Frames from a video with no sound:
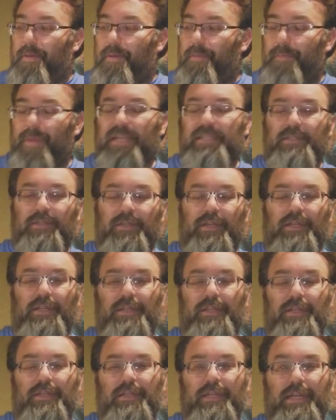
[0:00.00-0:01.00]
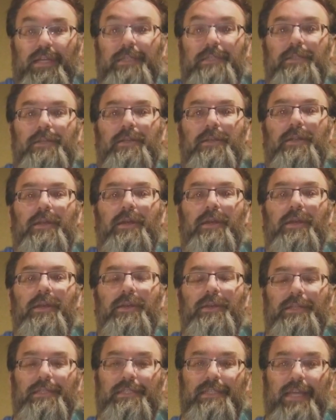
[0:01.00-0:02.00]
Makes it look a little nicer. You
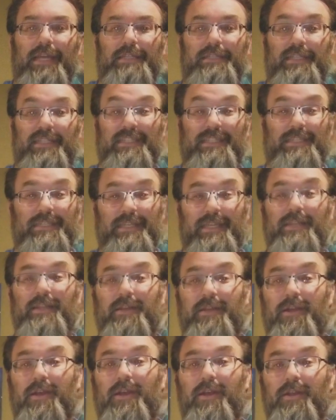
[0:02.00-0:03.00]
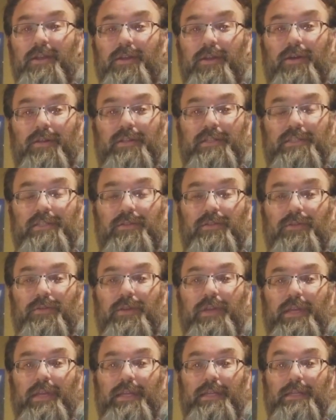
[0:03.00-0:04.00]
can actually see the card in all its
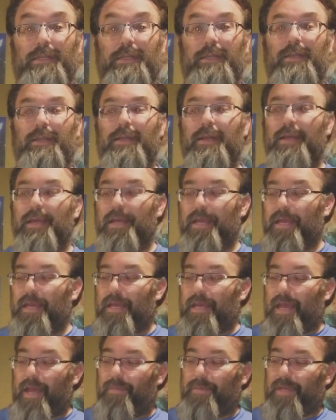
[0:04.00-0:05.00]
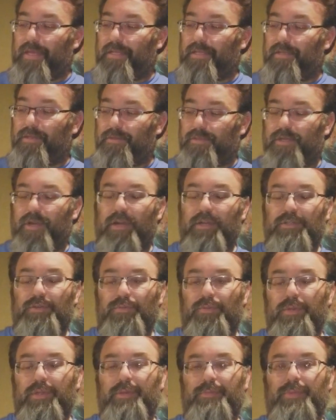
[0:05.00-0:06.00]
glory, and I mean, those cards are
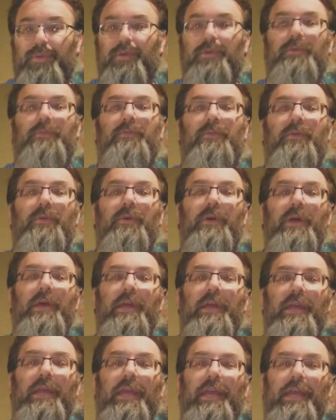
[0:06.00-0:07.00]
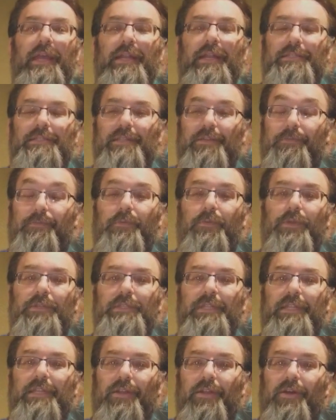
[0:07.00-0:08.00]
really beautiful, and it's
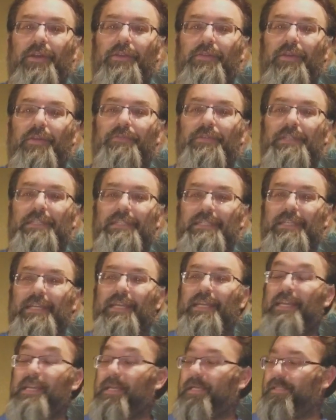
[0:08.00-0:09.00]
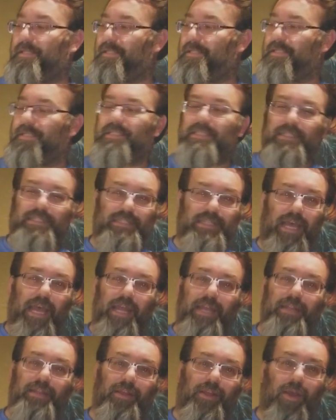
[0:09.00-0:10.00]
unfortunate that all you ever see is just the
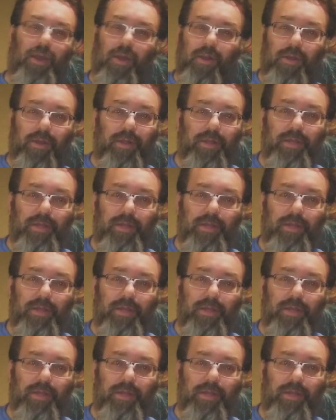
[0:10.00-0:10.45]
side of the card.